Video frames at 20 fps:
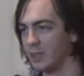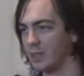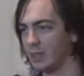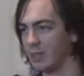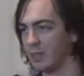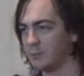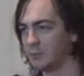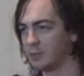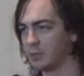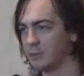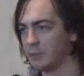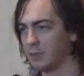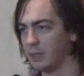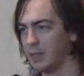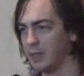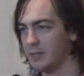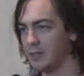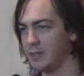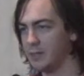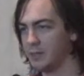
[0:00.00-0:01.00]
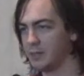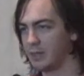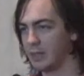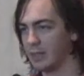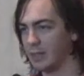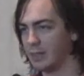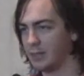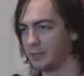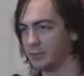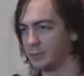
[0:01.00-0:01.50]
I'm so glad that you're
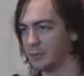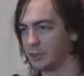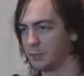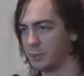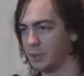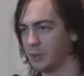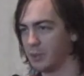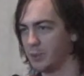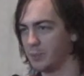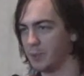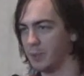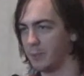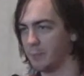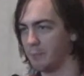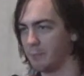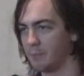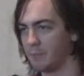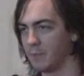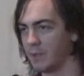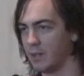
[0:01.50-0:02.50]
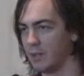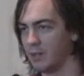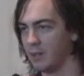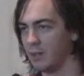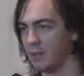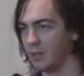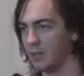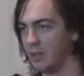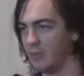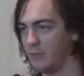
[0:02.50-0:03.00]
kind towards Pokemon.
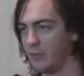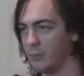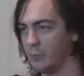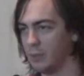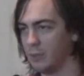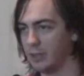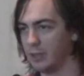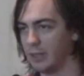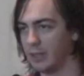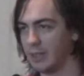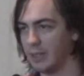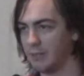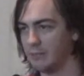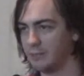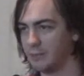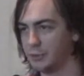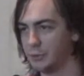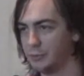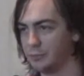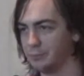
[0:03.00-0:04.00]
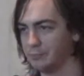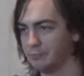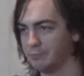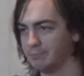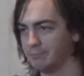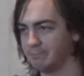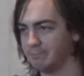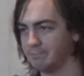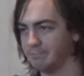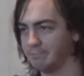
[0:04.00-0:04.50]
If you weren't, I'd have to...
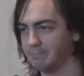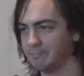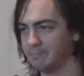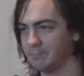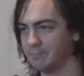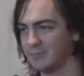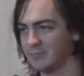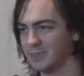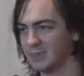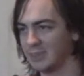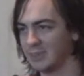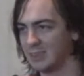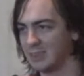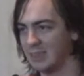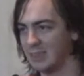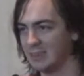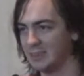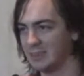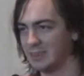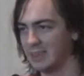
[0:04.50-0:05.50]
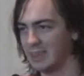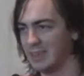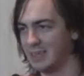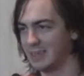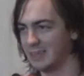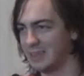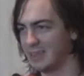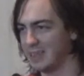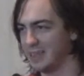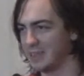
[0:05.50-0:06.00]
I just can't
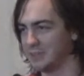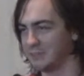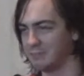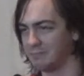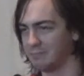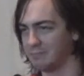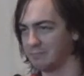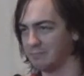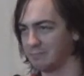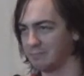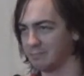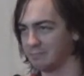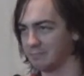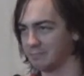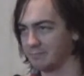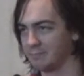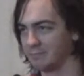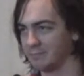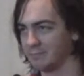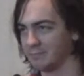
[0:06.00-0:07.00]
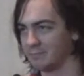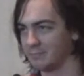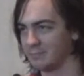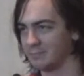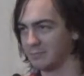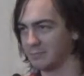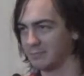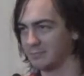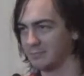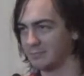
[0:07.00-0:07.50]
say it.
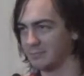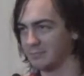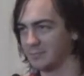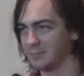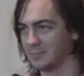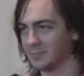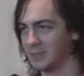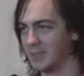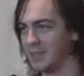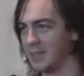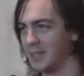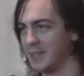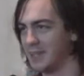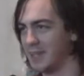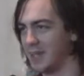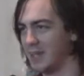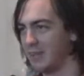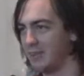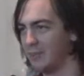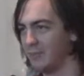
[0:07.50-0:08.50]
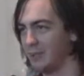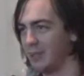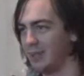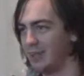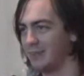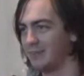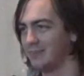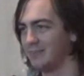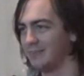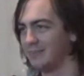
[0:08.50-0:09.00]
Is that a death threat?
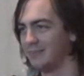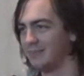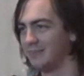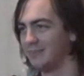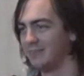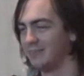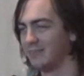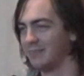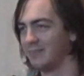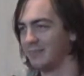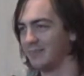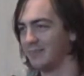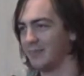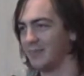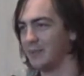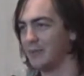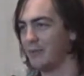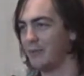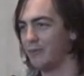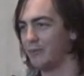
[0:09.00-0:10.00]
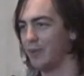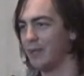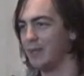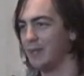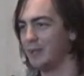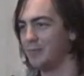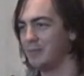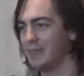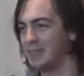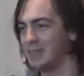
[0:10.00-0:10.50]
Are you
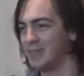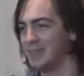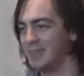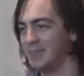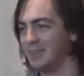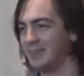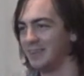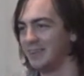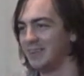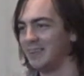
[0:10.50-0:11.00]
threatening me, Don?